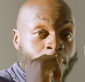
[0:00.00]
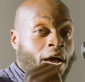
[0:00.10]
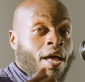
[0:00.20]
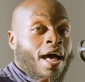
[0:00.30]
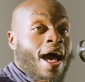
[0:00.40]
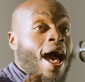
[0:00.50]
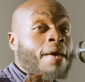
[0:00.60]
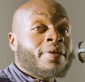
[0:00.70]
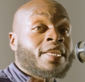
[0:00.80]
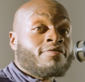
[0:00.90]
but
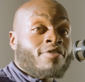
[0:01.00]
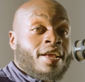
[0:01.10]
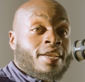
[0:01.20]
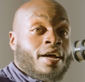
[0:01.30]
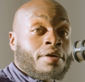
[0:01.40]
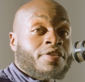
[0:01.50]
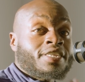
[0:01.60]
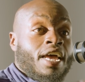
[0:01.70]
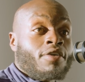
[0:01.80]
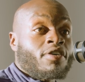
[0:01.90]
I believe right now
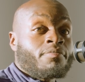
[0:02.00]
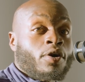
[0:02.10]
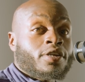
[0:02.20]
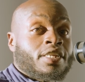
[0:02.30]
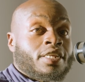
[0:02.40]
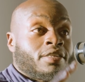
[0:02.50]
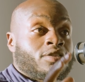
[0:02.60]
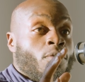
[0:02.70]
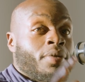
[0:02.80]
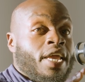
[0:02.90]
this era of boxing is
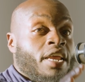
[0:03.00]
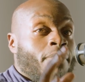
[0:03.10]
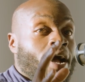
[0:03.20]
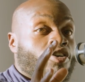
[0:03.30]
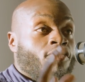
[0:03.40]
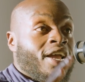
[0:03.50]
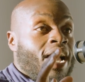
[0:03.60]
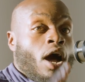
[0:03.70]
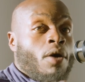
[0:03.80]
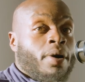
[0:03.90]
dominated by great
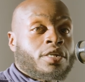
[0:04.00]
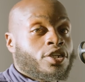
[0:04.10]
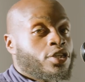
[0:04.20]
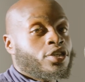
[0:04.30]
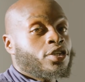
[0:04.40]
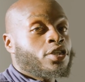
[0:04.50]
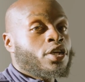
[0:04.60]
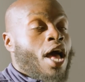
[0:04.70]
counter punchers.